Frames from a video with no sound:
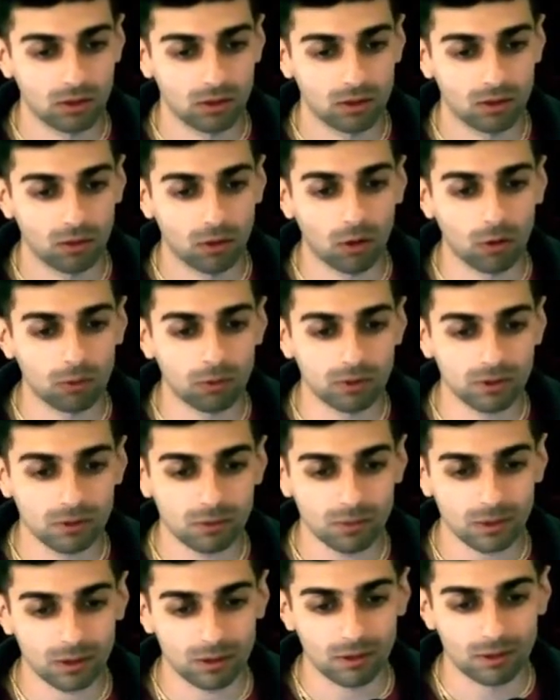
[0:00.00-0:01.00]
Oh, what does
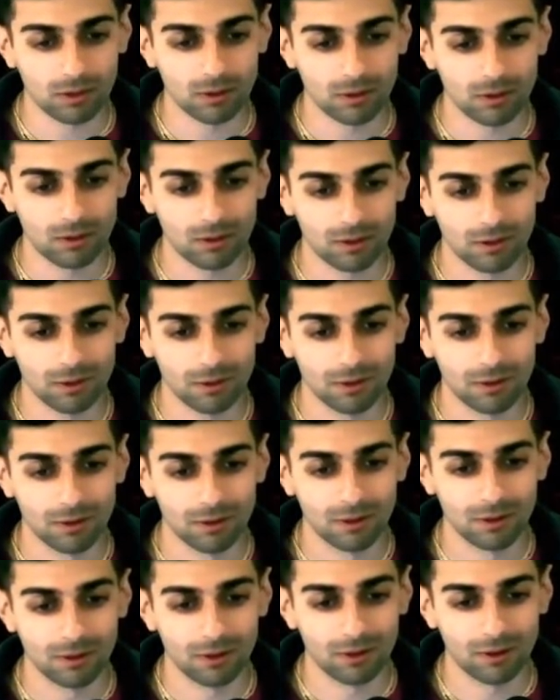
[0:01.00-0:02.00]
it mean?
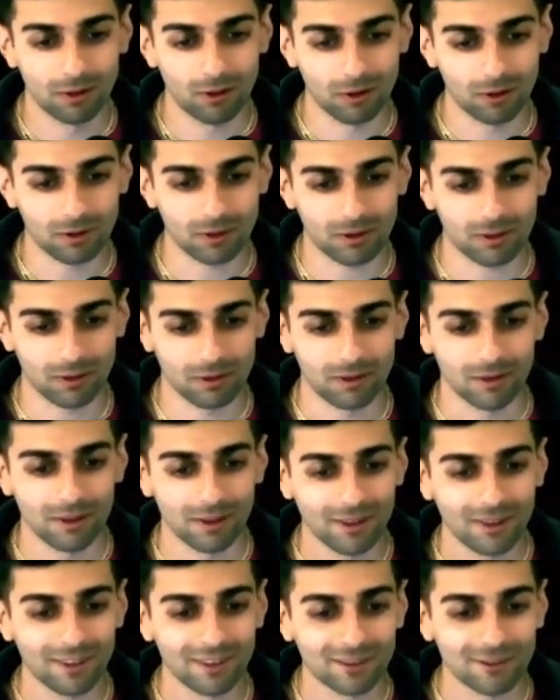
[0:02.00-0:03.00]
Oh, okay.
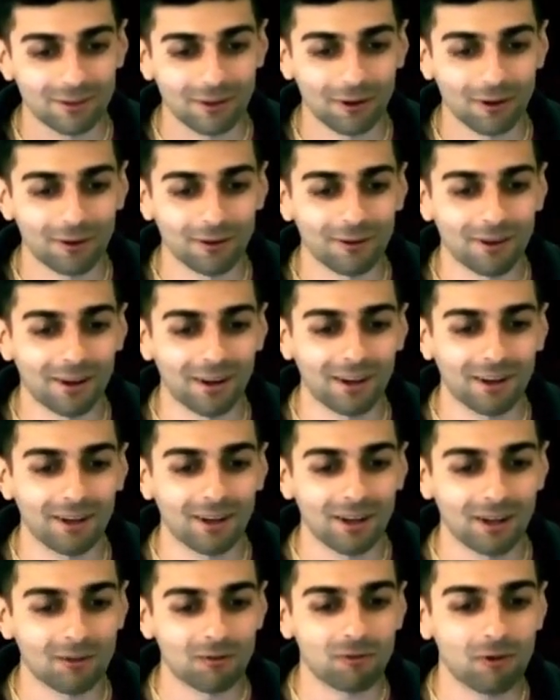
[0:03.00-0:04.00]
So,
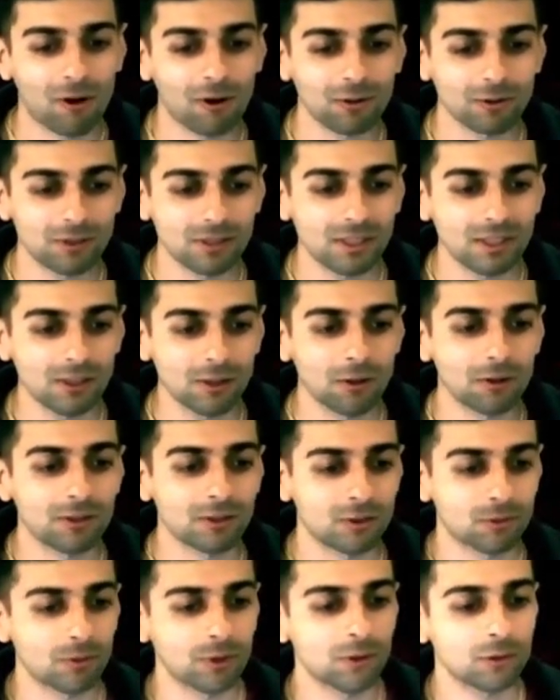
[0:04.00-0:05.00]
false ego
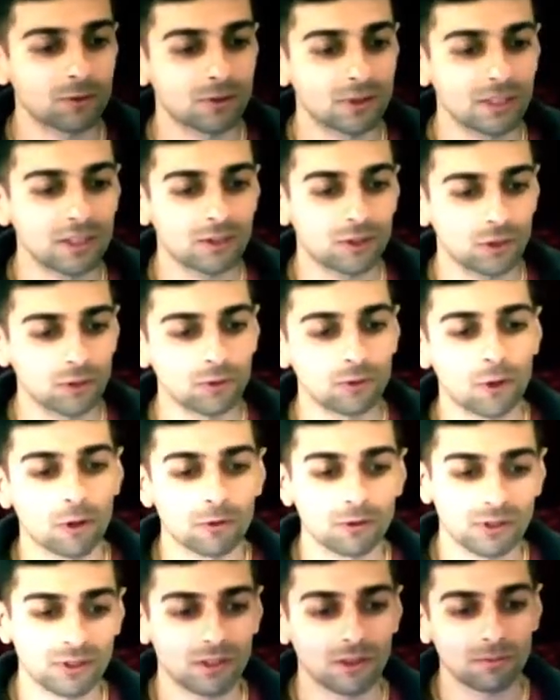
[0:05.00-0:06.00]
is when you think you
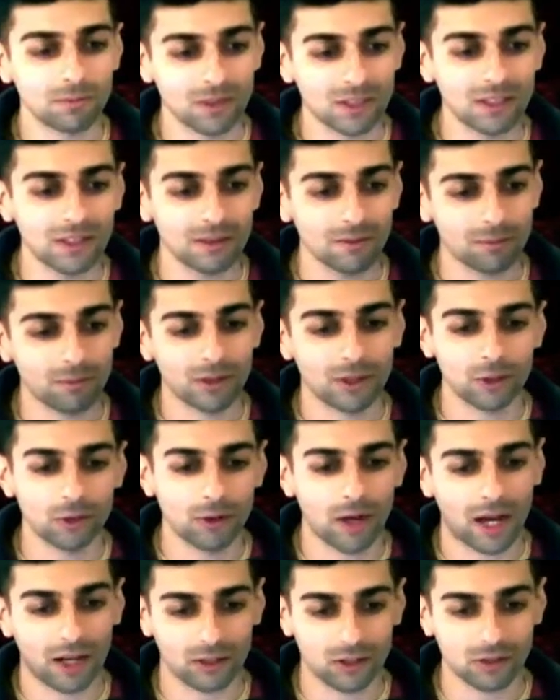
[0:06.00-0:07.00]
know something, but
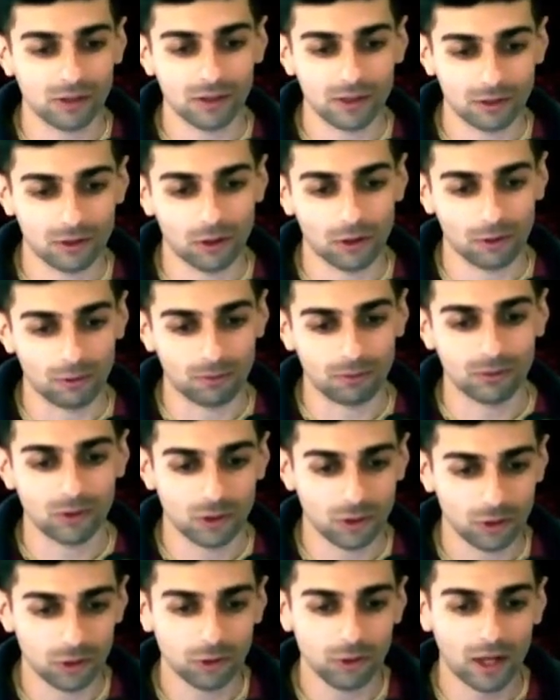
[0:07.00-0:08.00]
you actually don't.
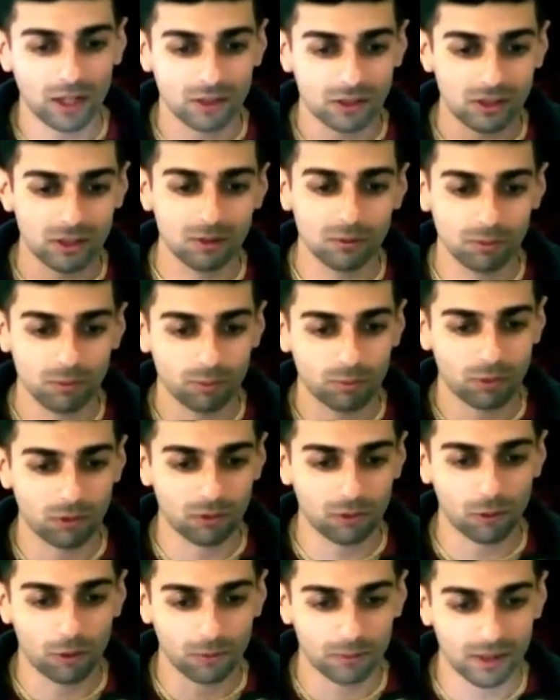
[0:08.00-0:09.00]
So you actually
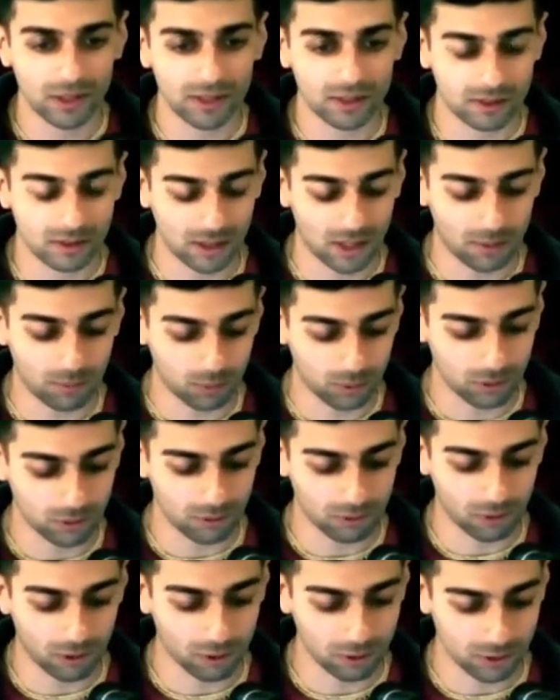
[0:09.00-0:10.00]
performed an example
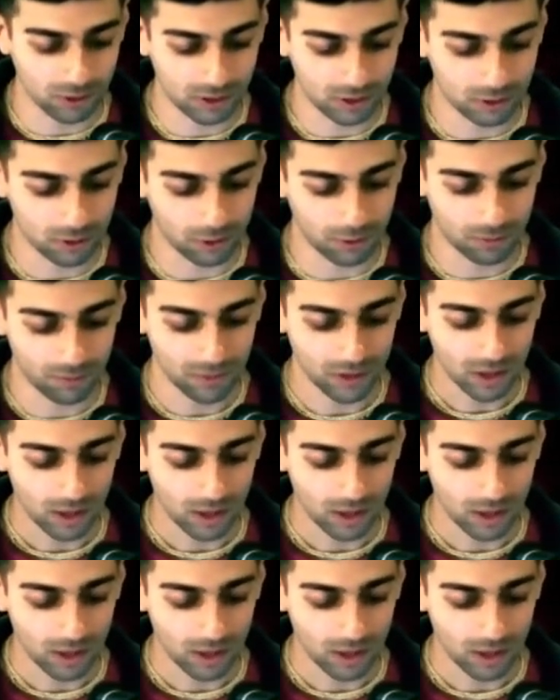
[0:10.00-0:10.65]
of false ego.